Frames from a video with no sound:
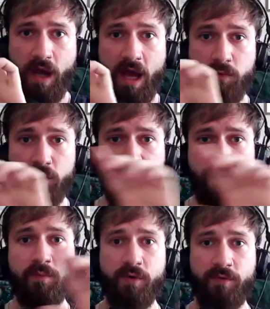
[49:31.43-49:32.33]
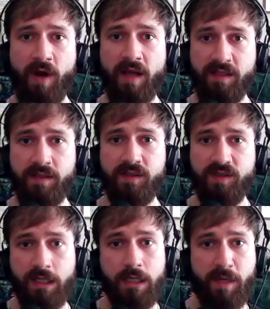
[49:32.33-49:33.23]
Ableton provided
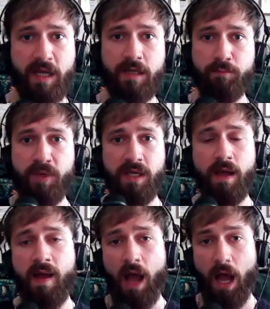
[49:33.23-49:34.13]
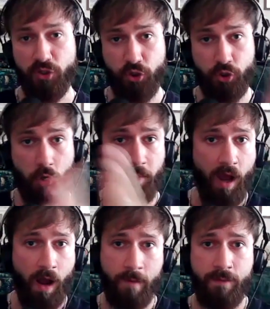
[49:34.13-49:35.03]
syncopated beat and chop
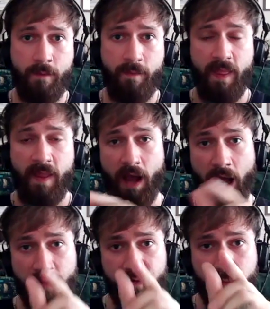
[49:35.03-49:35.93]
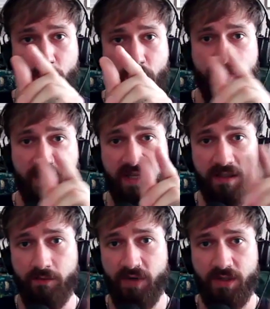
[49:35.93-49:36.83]
it up and move the
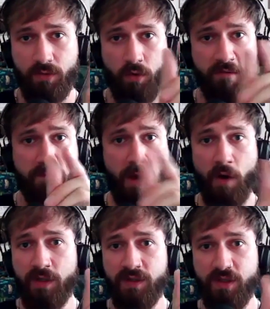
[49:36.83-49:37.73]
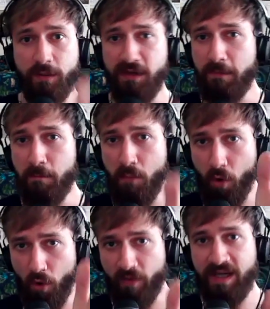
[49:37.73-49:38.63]
individual components to be
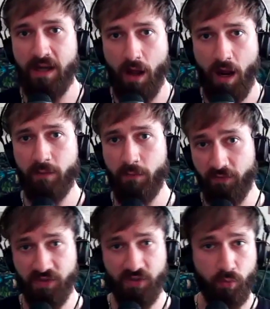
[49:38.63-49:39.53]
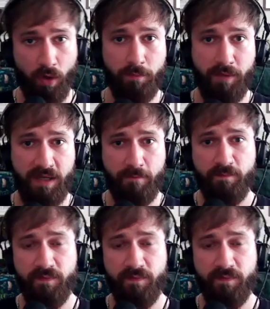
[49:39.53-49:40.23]
more in line with the swung beat.